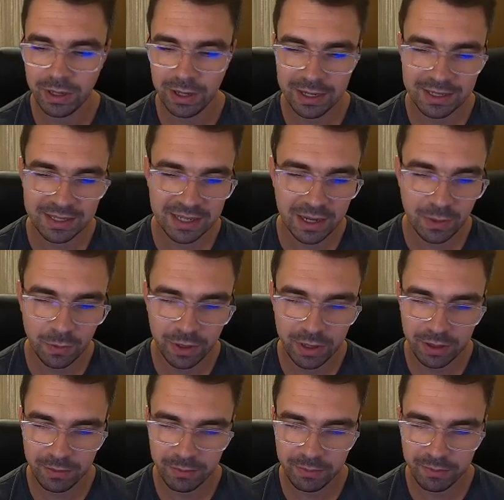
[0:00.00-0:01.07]
Let's say I want
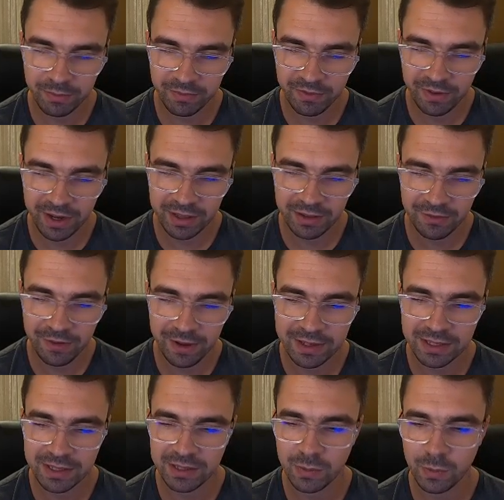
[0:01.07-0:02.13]
to find the
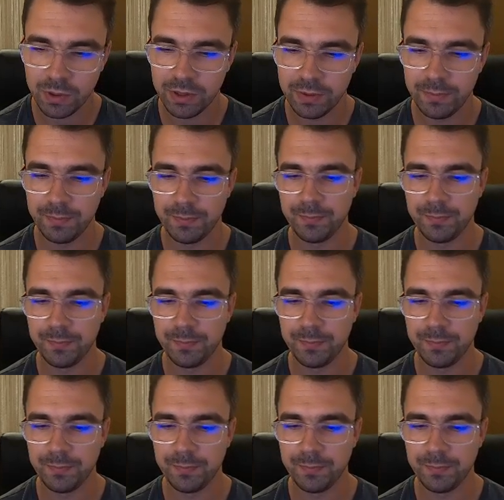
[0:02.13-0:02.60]
fastest one.